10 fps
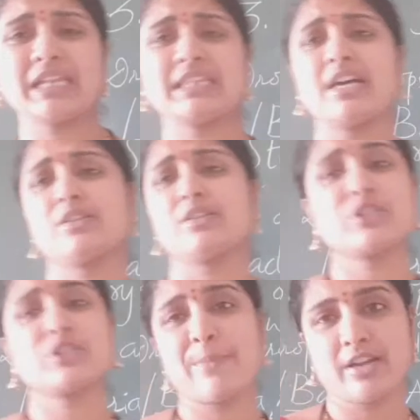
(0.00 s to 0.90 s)
the
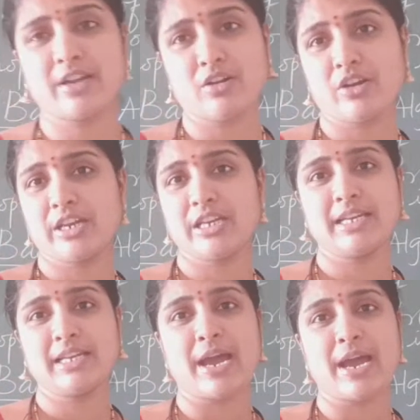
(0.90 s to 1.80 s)
dosha batter or idli
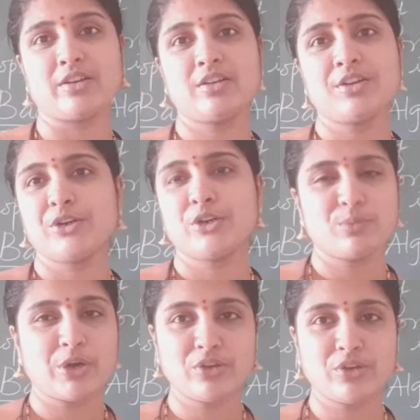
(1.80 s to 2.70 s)
batter.
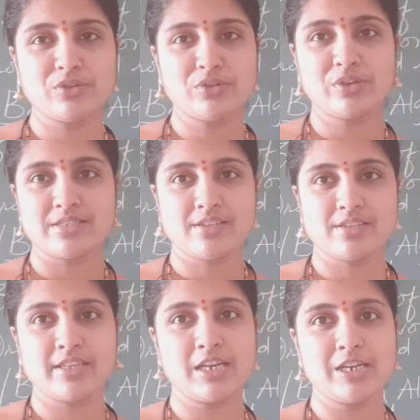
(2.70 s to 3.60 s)
Tomorrow you notice in the
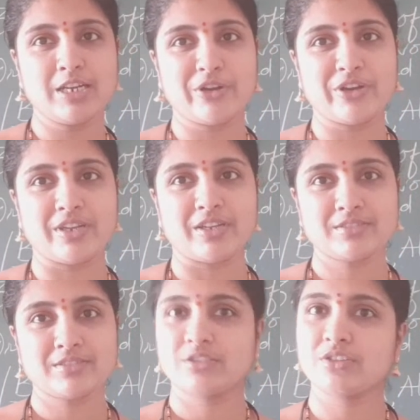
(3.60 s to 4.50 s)
early morning.
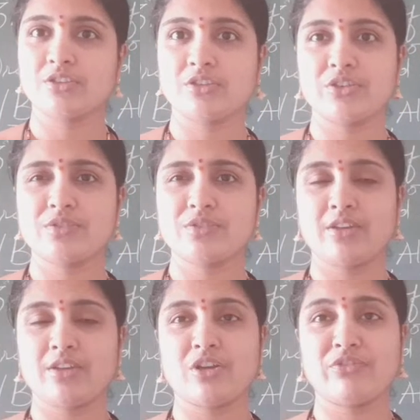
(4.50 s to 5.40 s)
So you say
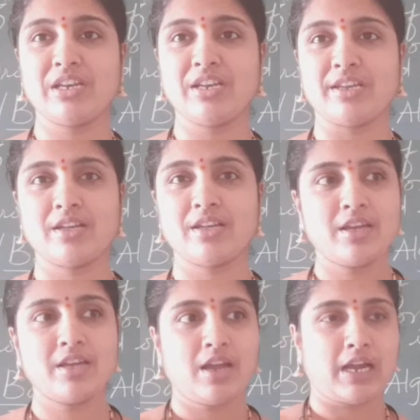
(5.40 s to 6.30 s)
you are feeling.
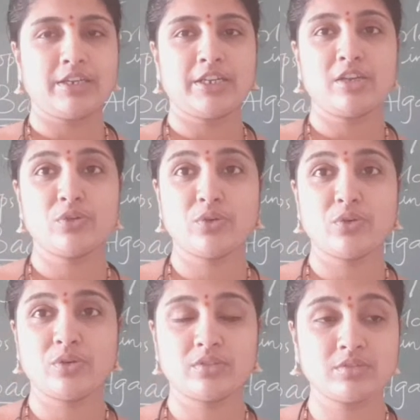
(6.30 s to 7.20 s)
Until you,
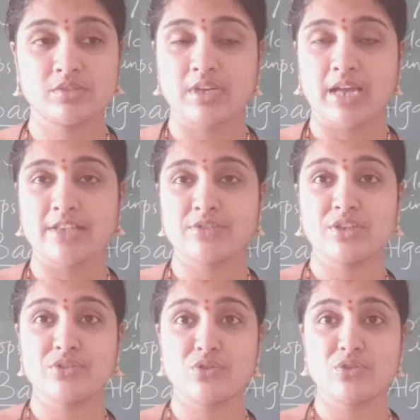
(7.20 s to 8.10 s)
as soon
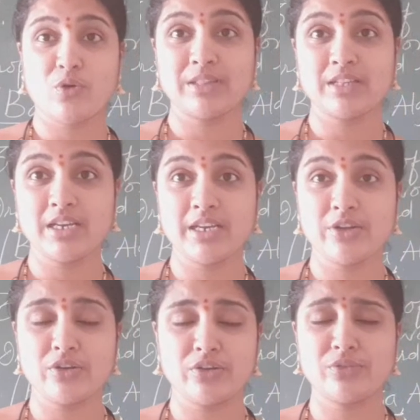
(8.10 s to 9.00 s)
as you open the lid, no,
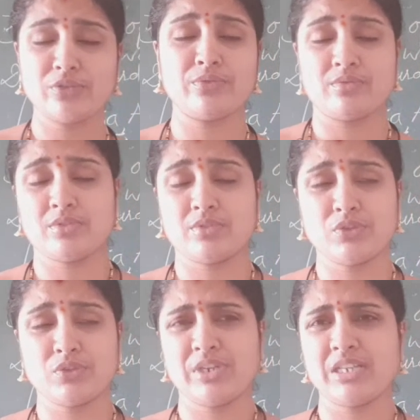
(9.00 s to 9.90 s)
you
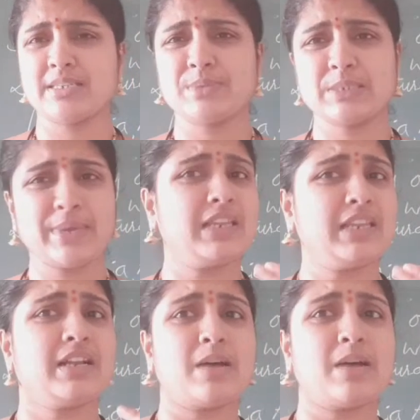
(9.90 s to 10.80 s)
feel some smell it
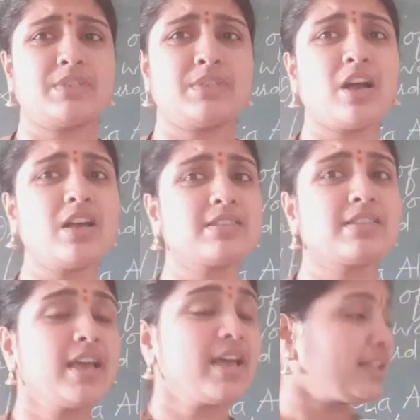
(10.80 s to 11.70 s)
comes because
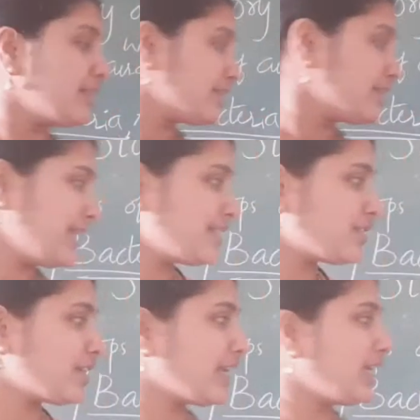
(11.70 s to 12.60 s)
this
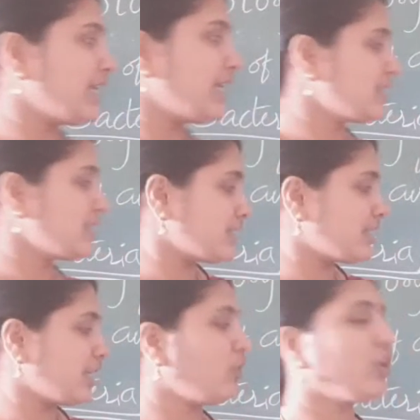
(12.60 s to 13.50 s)
yeast release
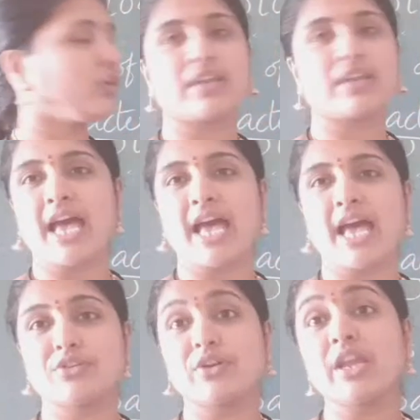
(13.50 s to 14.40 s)
CO2
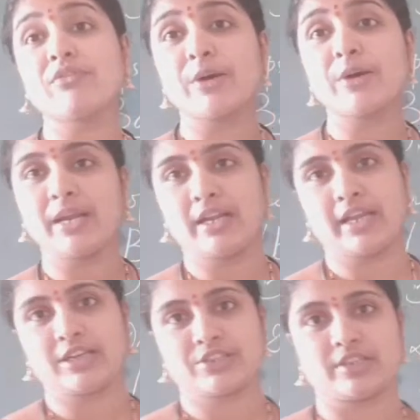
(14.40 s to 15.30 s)
gas during
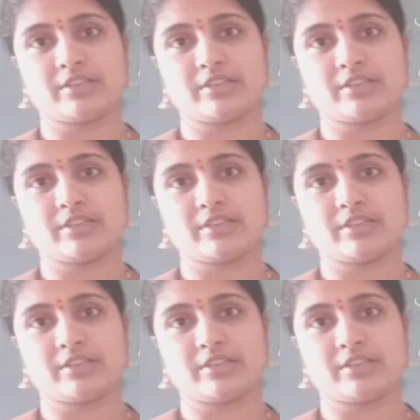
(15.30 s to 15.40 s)
fermentation.